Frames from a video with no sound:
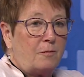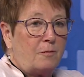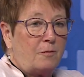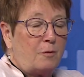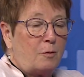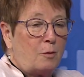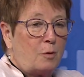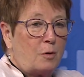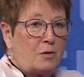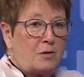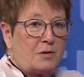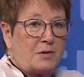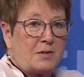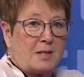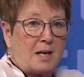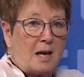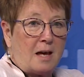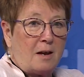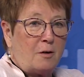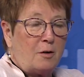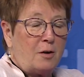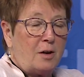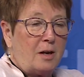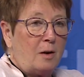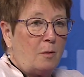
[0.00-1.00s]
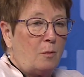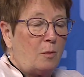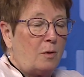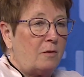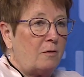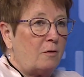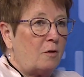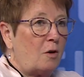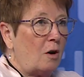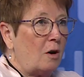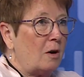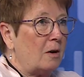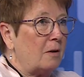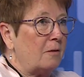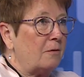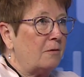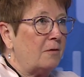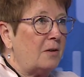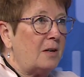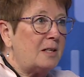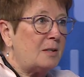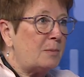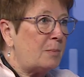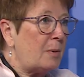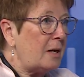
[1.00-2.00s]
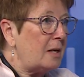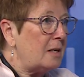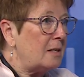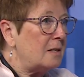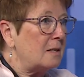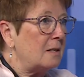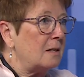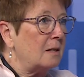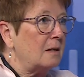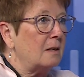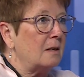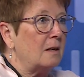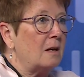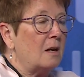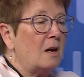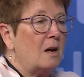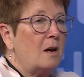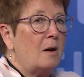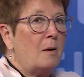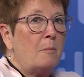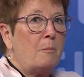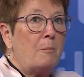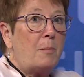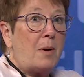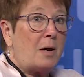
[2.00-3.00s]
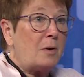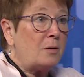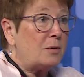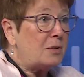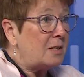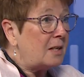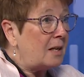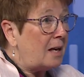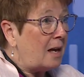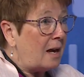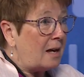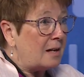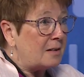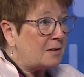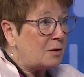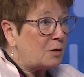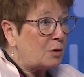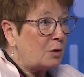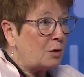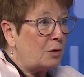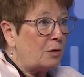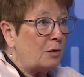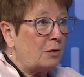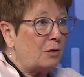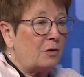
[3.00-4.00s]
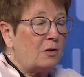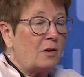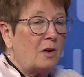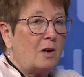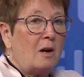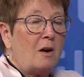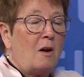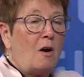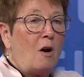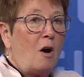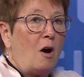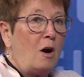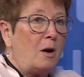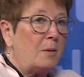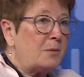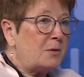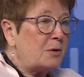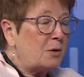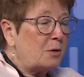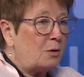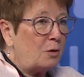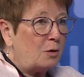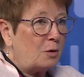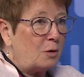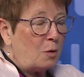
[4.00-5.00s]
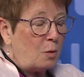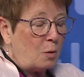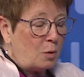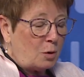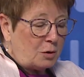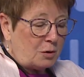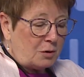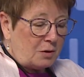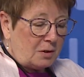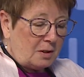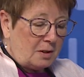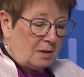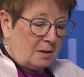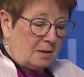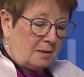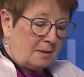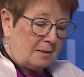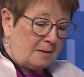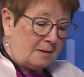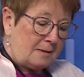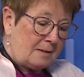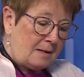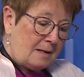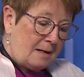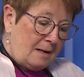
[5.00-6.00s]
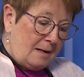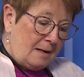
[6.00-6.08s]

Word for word: For the Saturday, we've got face painting, bouncy castles, obstacle courses.